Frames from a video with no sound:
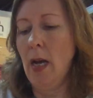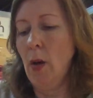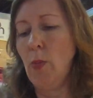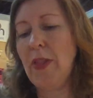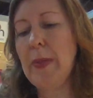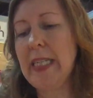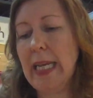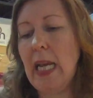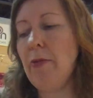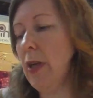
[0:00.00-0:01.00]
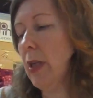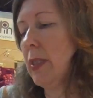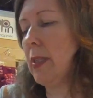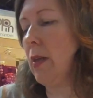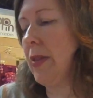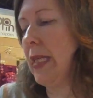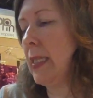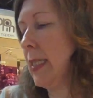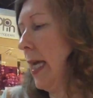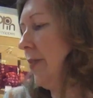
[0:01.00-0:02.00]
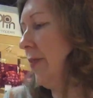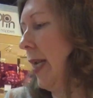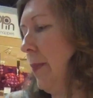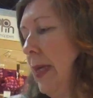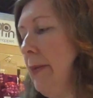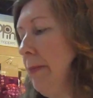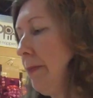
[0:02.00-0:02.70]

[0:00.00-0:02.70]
With the materials on the inside of the nappy,